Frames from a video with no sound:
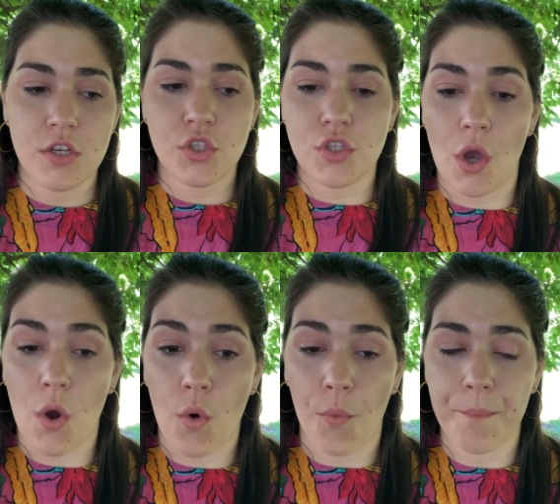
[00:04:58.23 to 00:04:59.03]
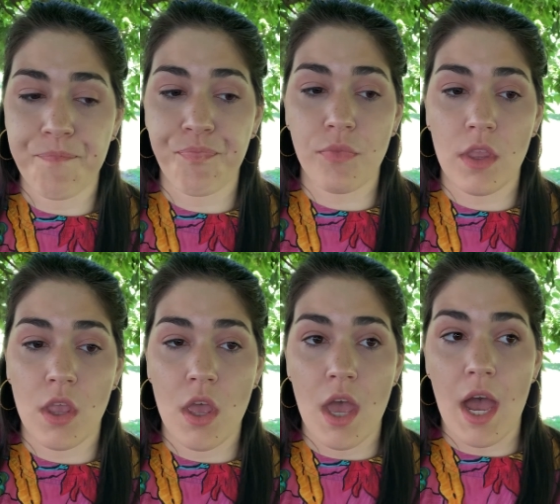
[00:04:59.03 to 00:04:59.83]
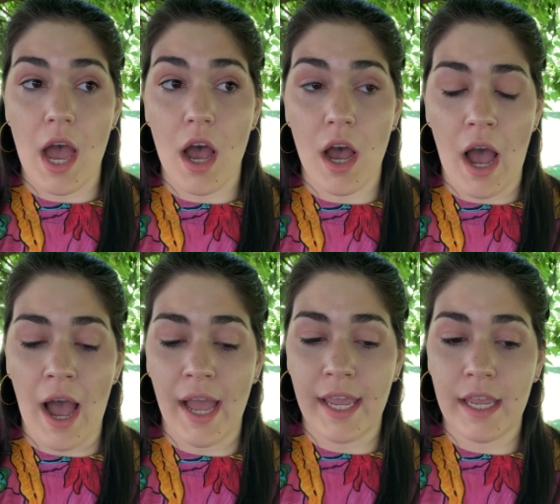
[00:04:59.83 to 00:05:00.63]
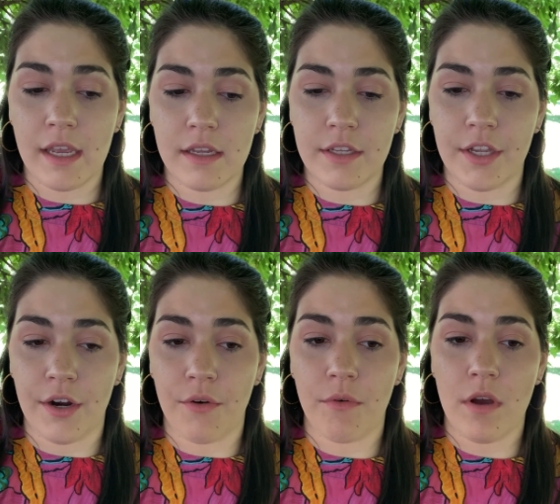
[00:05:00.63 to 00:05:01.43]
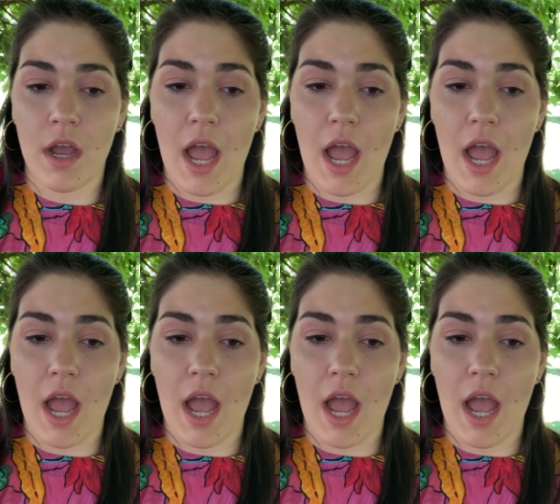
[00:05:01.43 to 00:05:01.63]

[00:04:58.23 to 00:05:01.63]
So I, you know,